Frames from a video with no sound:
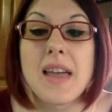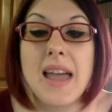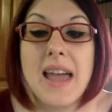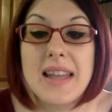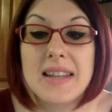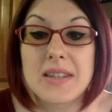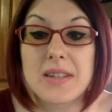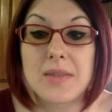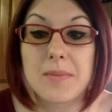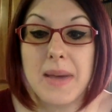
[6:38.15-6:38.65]

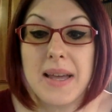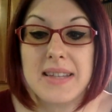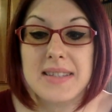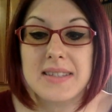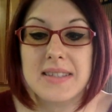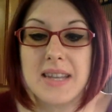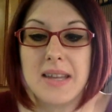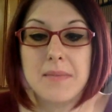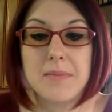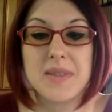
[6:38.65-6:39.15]
and you know, my
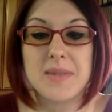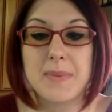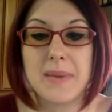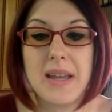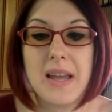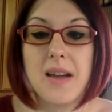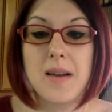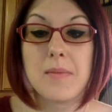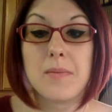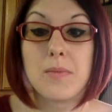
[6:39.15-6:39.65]
stims
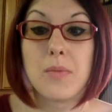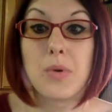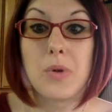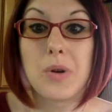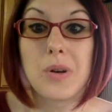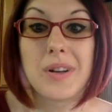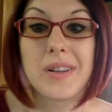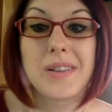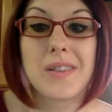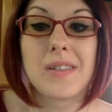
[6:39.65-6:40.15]
become
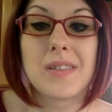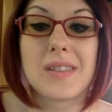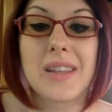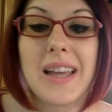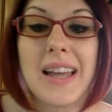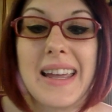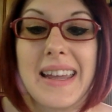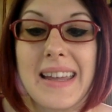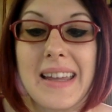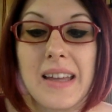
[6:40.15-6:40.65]
more
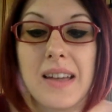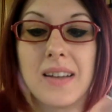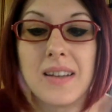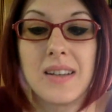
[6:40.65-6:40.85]
like